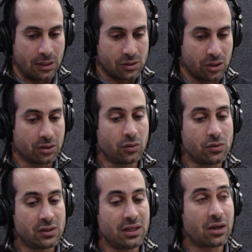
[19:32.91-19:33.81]
started
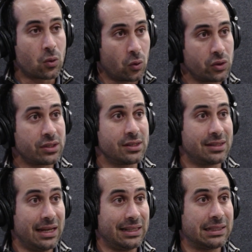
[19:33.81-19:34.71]
to see the courses
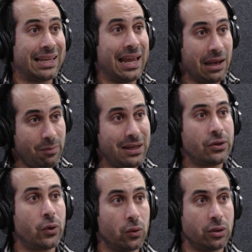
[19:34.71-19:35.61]
that can be
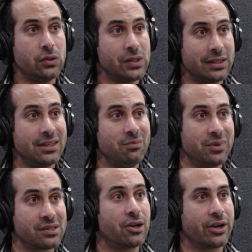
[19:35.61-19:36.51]
taught using
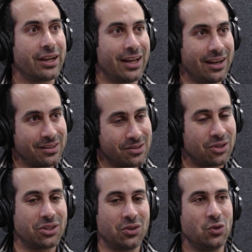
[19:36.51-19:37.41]
team-based learning, and I
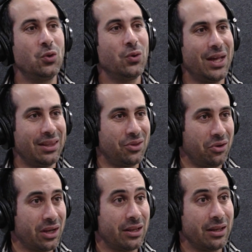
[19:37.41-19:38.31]
started to do that
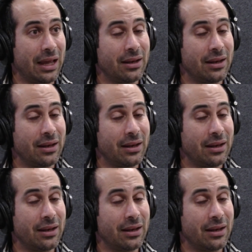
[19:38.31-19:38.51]
directly.